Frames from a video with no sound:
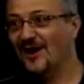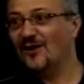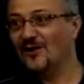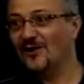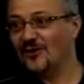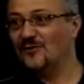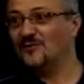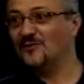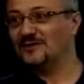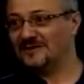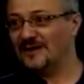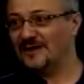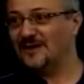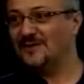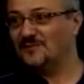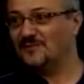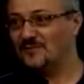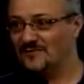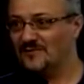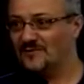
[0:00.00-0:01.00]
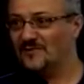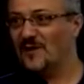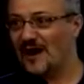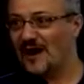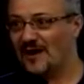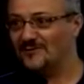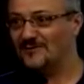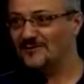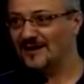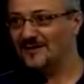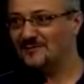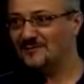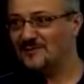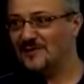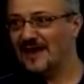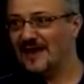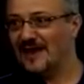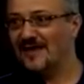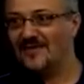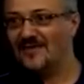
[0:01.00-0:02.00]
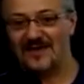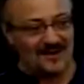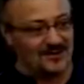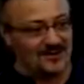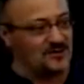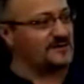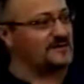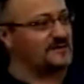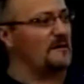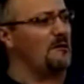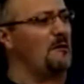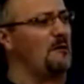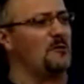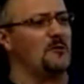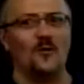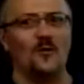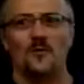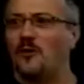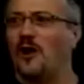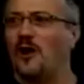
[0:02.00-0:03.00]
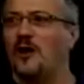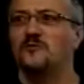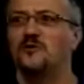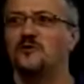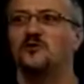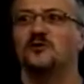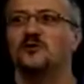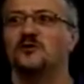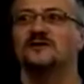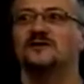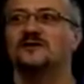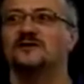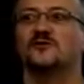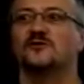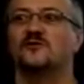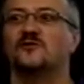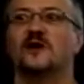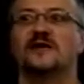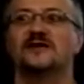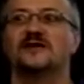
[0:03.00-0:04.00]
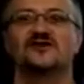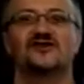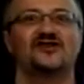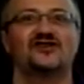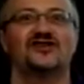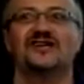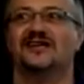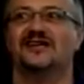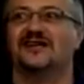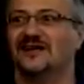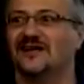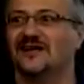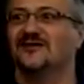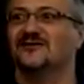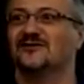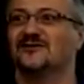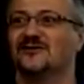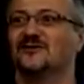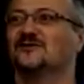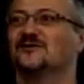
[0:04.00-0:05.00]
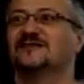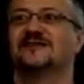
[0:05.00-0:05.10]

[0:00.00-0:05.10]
herbicide Roundup, and then you say, oh, no problem, you can direct seed into, say you